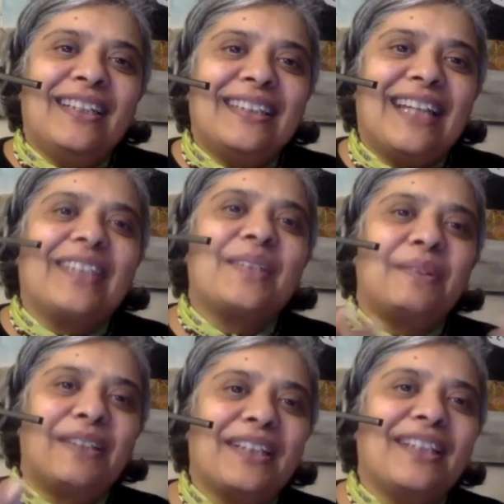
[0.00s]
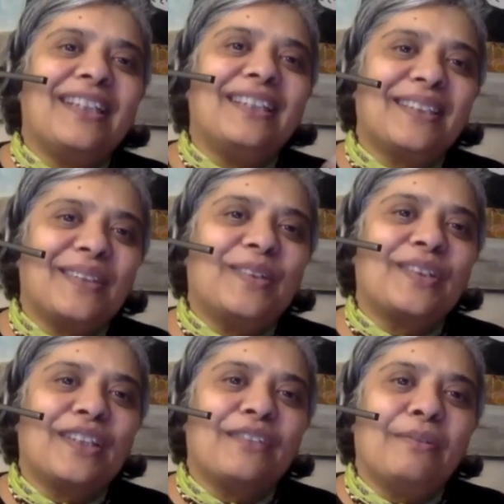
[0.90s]
that's one of the things
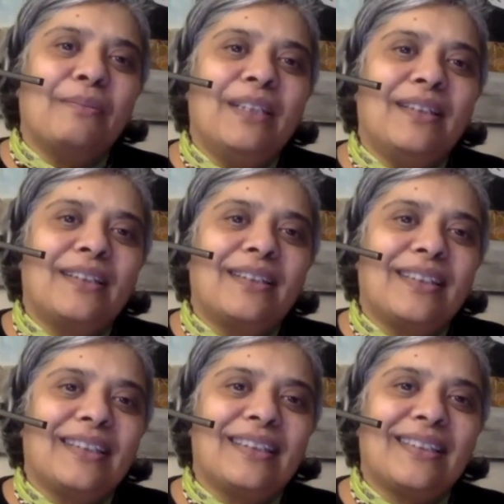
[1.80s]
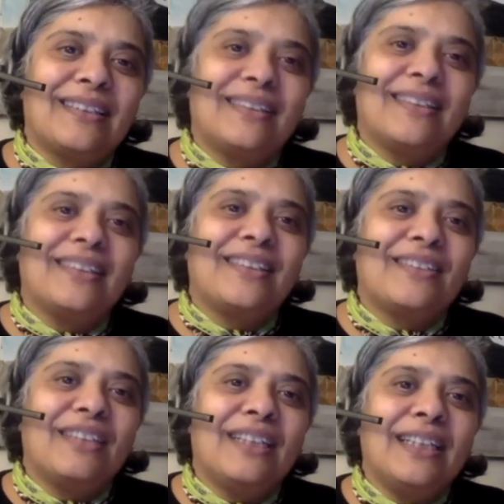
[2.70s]
also for me that's
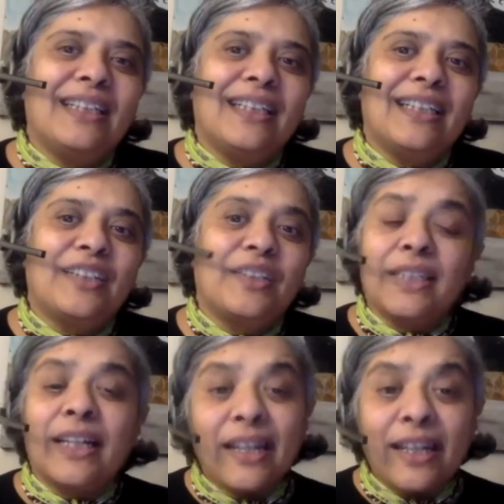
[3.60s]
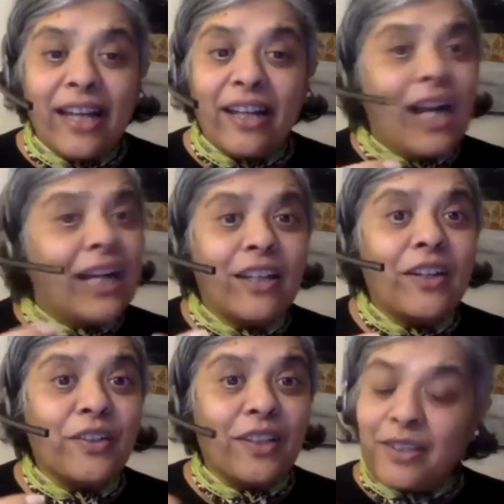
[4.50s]
really interesting. And I
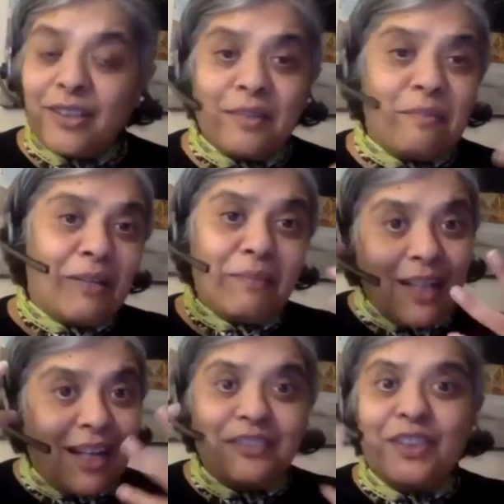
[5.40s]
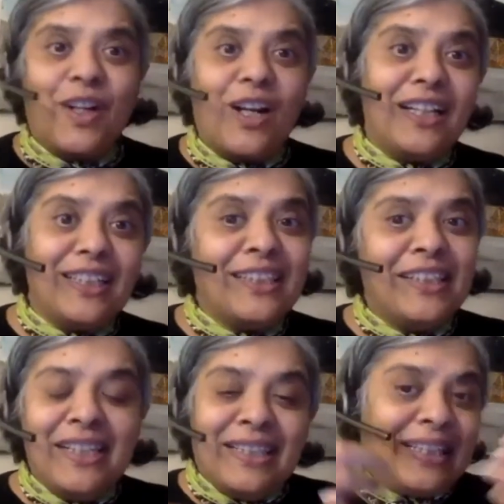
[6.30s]
know that the moment I've cried,
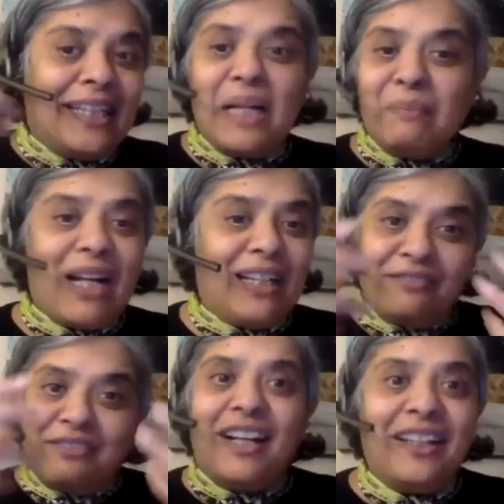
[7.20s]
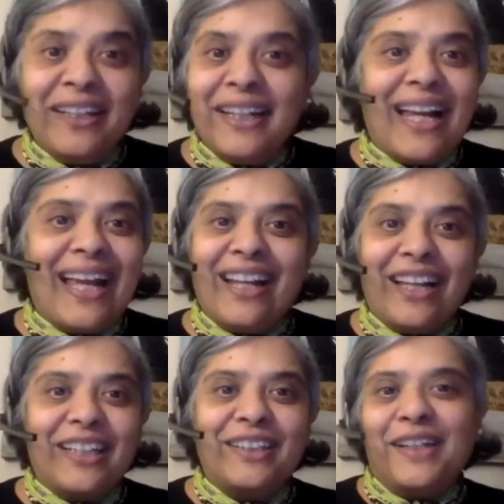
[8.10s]
then I'm kind of done and
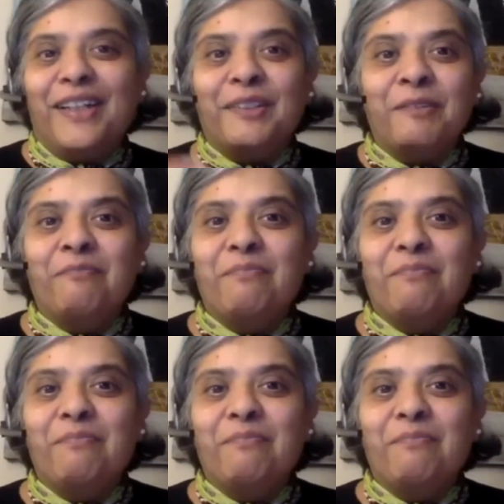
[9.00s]
I can go